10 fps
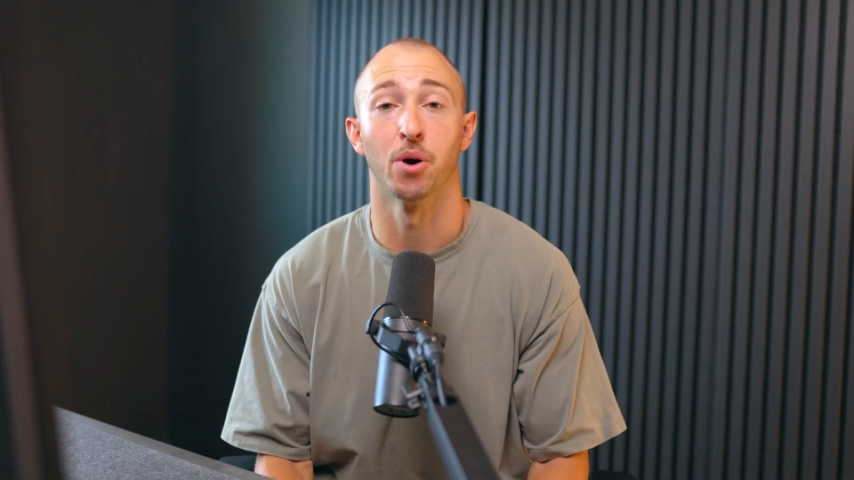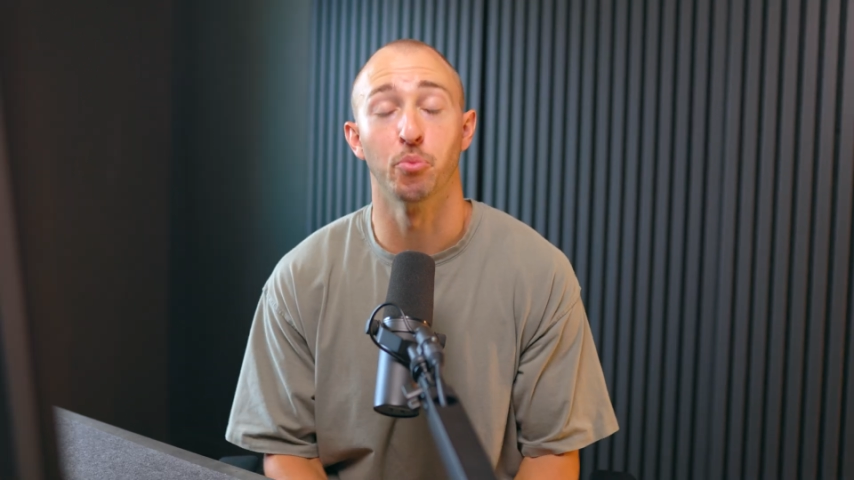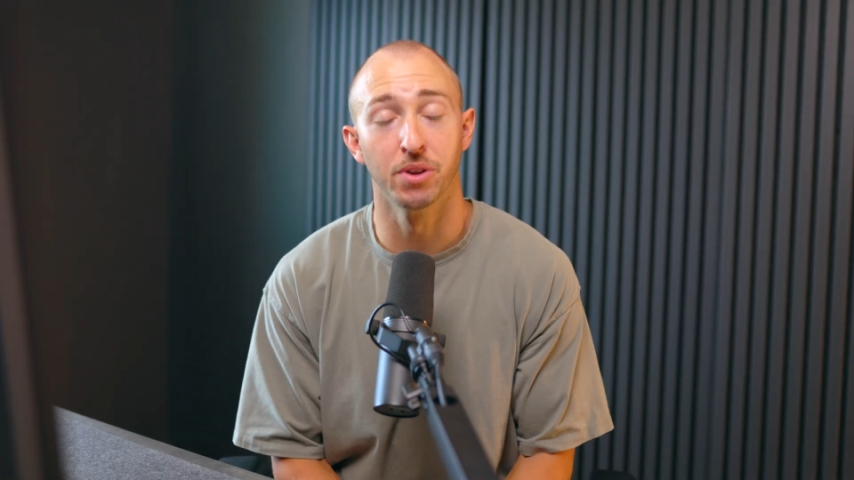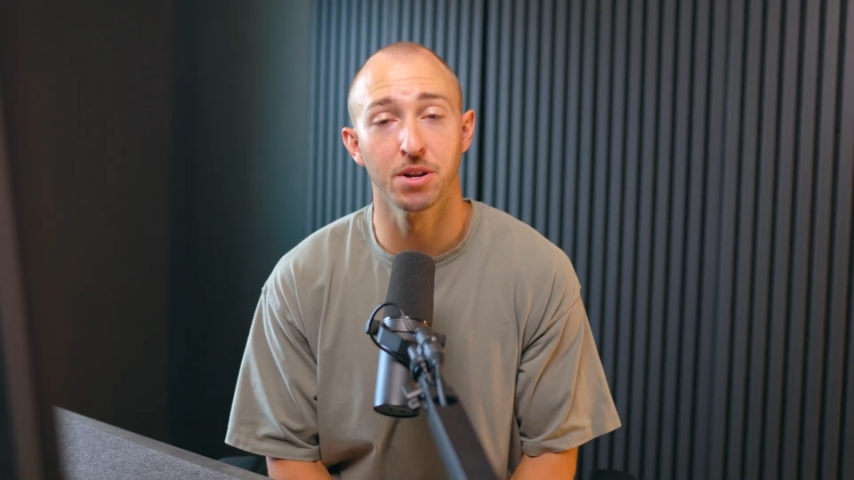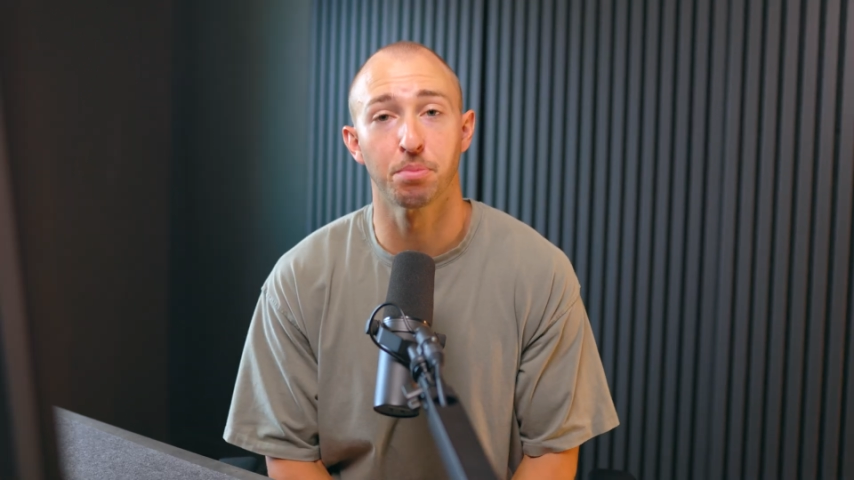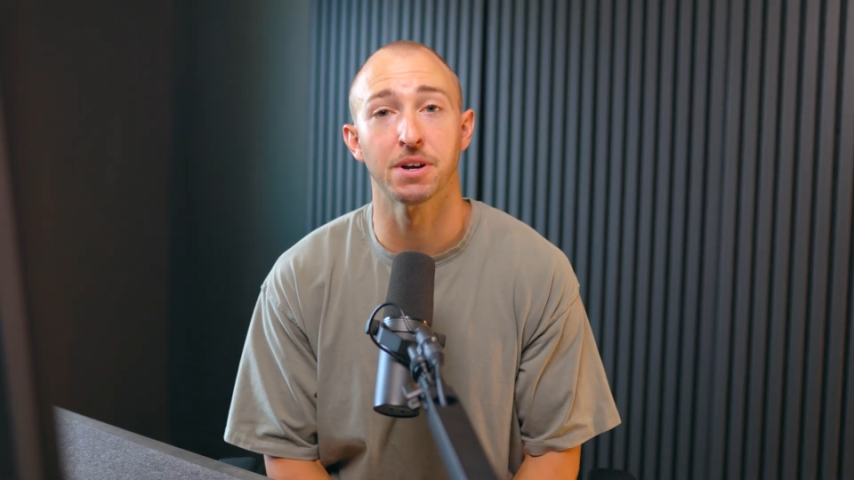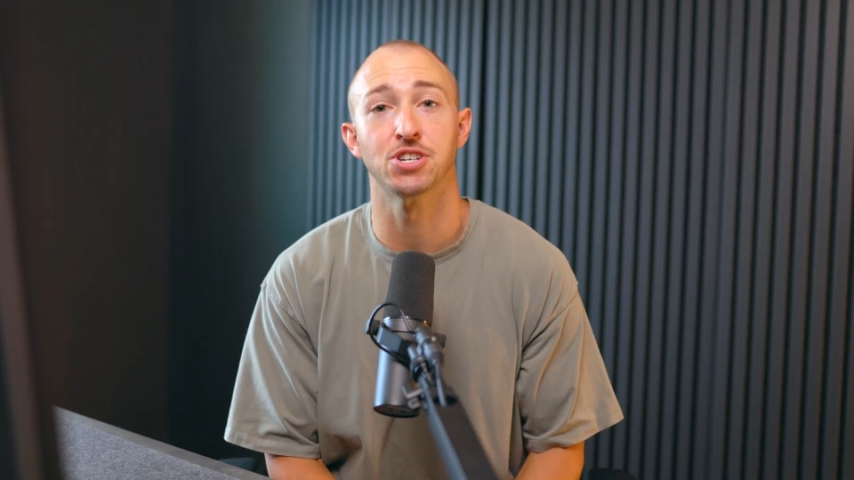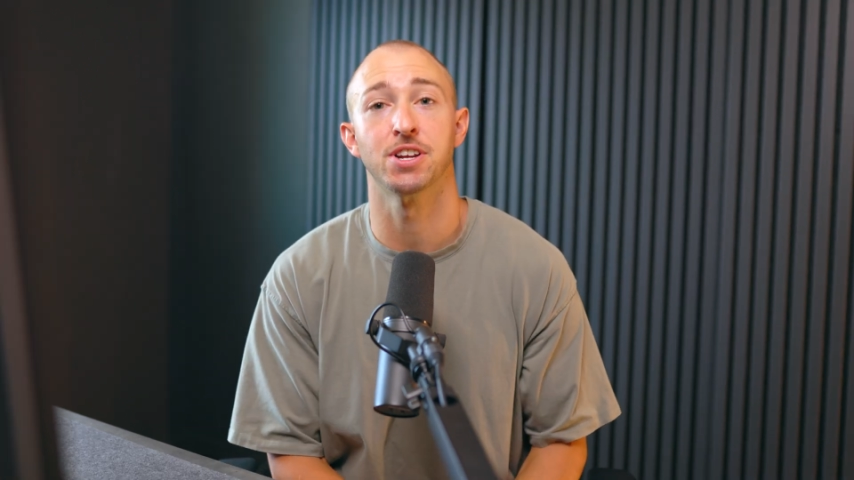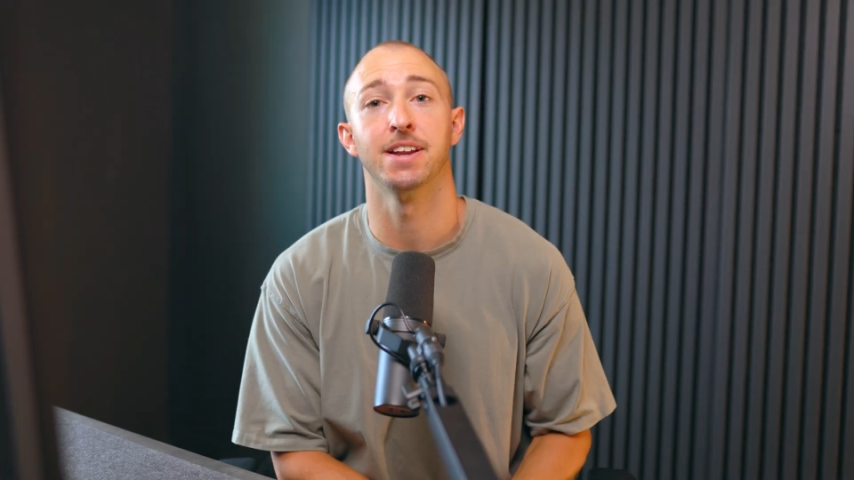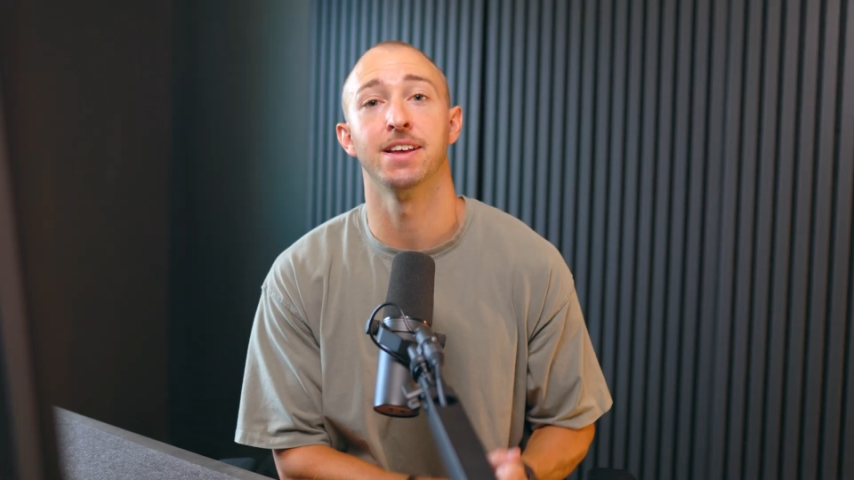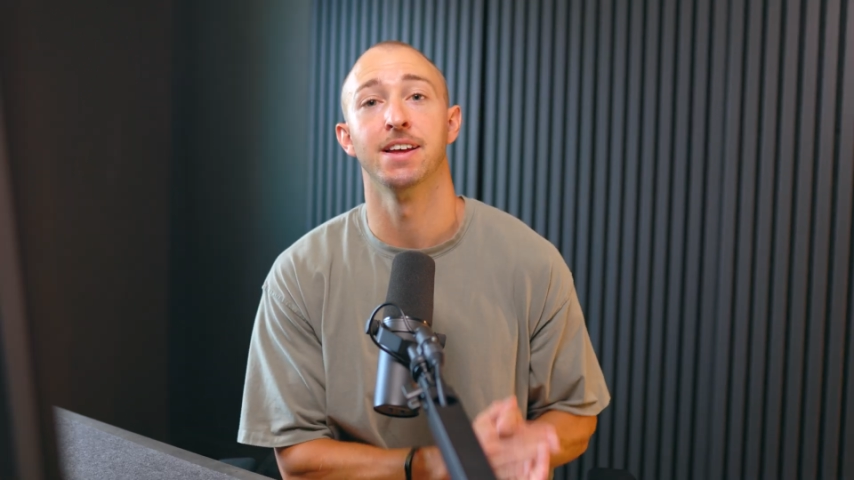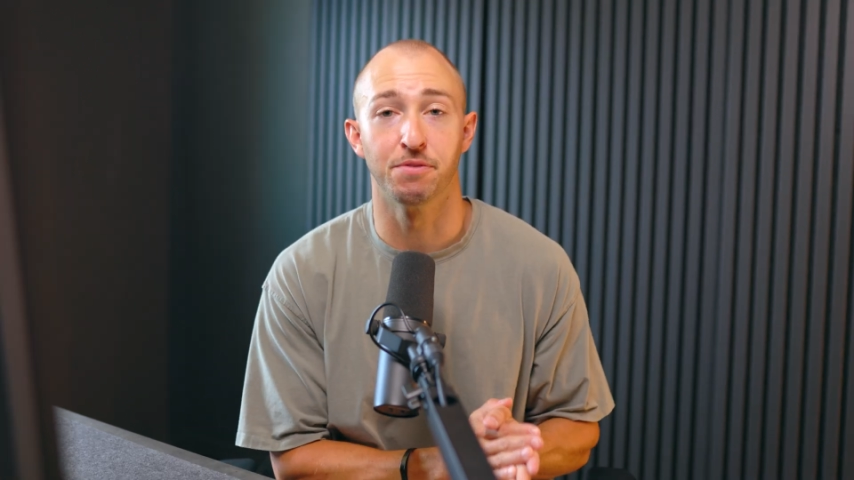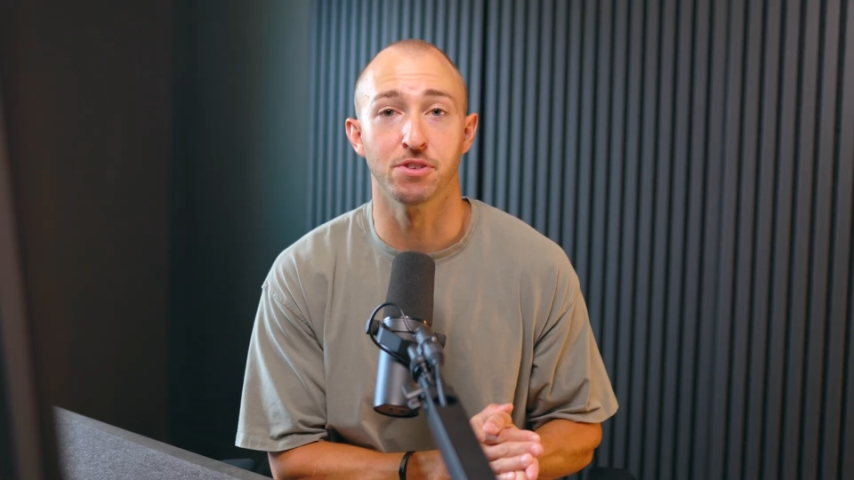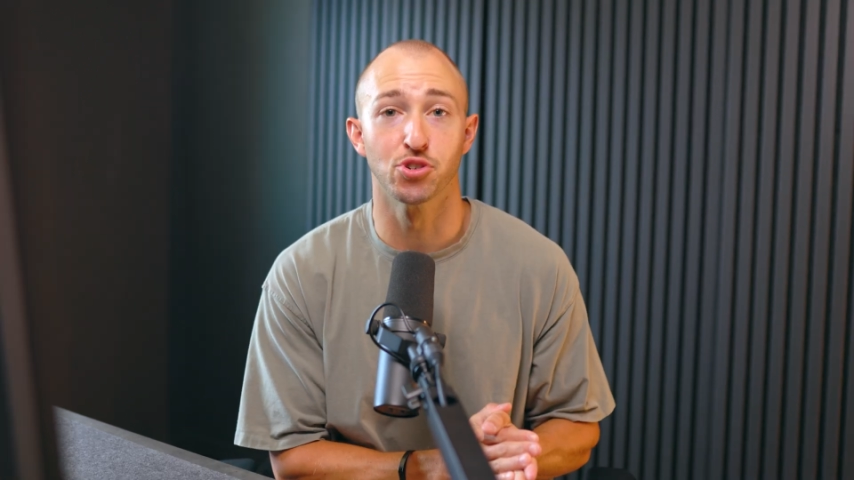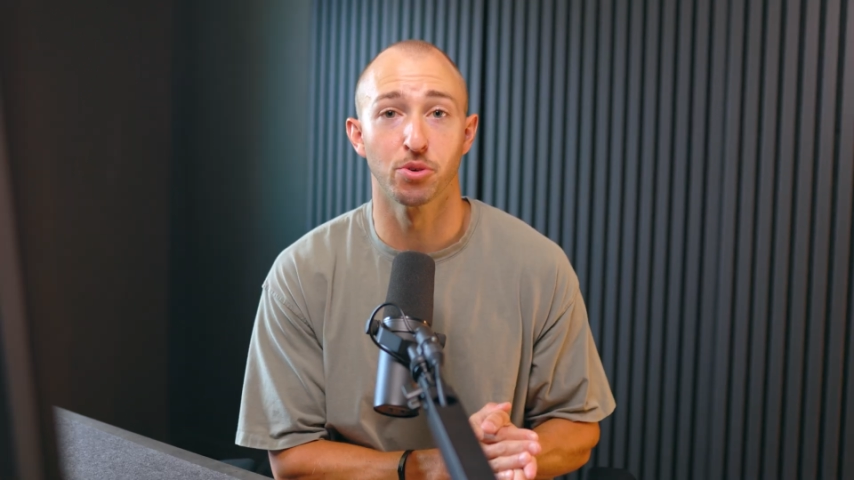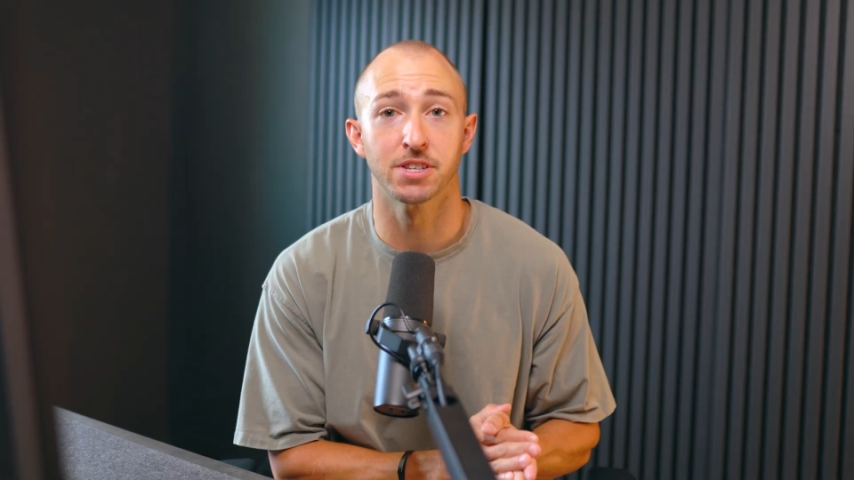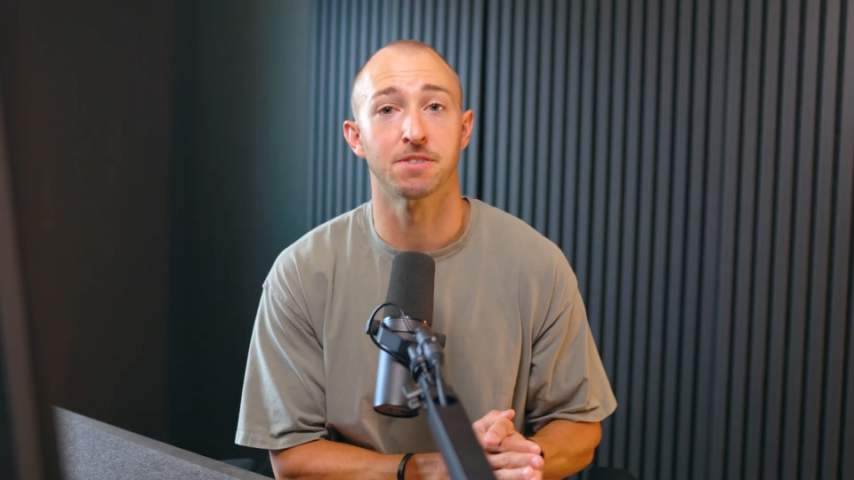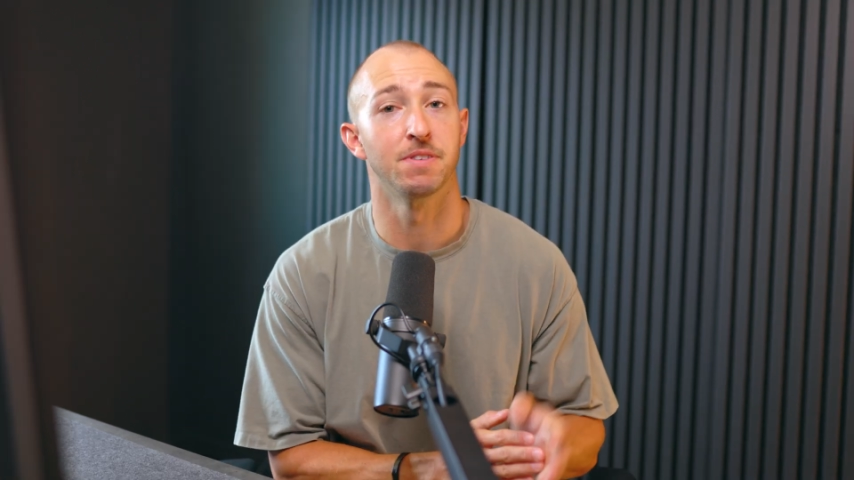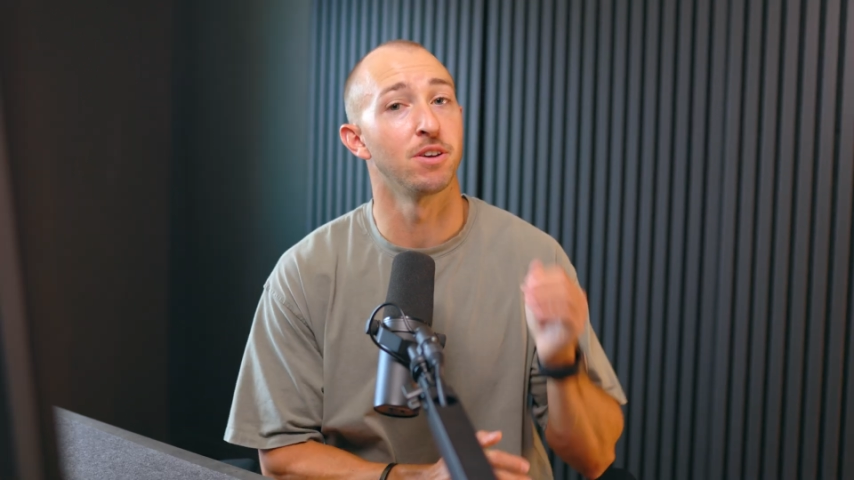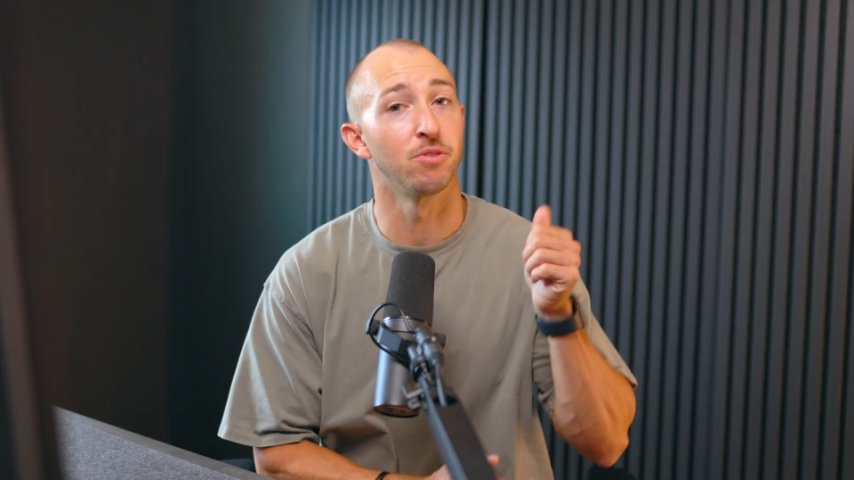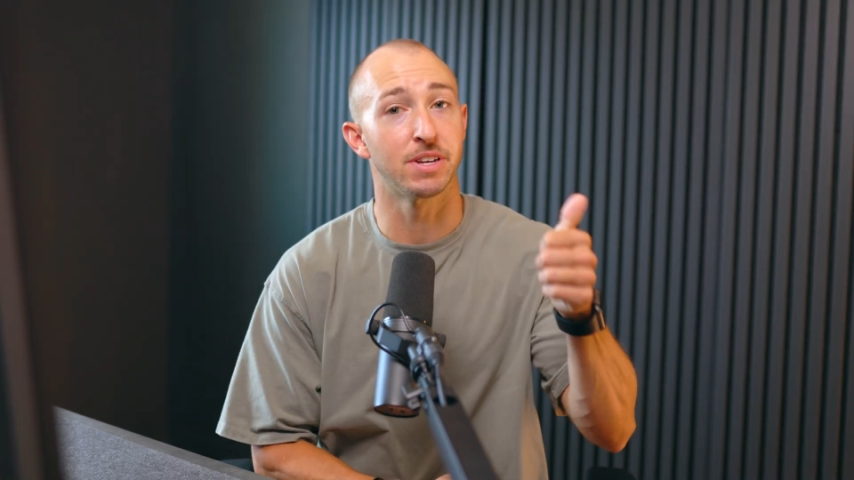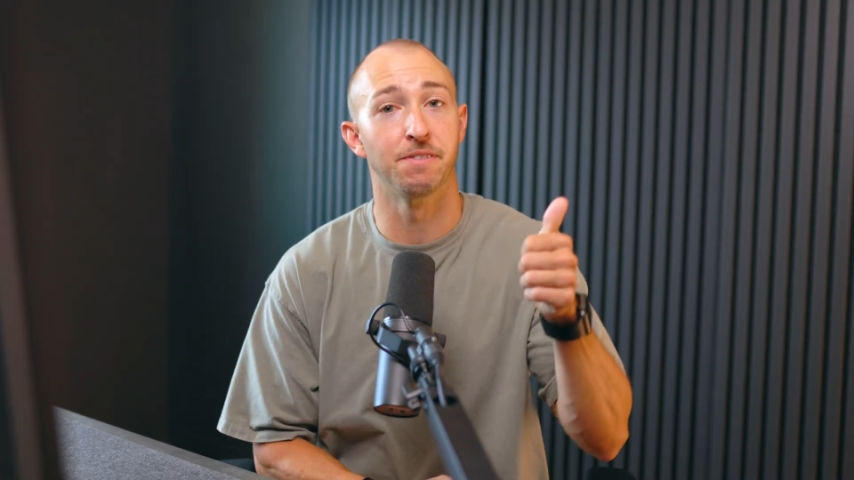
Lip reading: I really appreciate it. If you enjoyed this video,